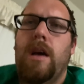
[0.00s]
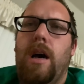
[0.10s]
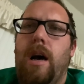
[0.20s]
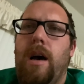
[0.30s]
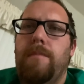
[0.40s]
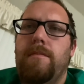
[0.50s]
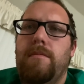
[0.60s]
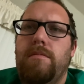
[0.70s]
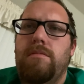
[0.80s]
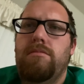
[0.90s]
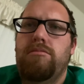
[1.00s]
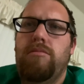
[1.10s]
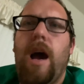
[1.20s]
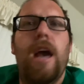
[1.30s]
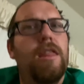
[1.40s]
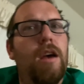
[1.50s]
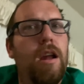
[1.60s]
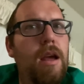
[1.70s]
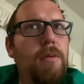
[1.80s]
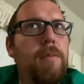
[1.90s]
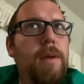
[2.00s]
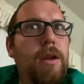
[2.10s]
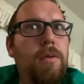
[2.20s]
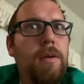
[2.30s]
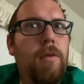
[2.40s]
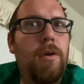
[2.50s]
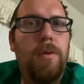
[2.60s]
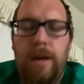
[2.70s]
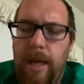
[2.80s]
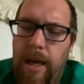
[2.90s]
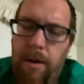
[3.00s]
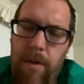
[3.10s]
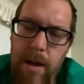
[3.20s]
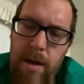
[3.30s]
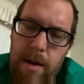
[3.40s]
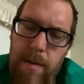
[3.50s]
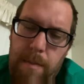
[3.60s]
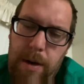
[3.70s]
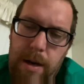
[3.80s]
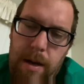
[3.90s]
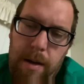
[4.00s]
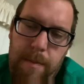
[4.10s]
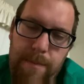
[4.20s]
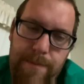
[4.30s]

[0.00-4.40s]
um, I thought I would be doing more working out, but, um,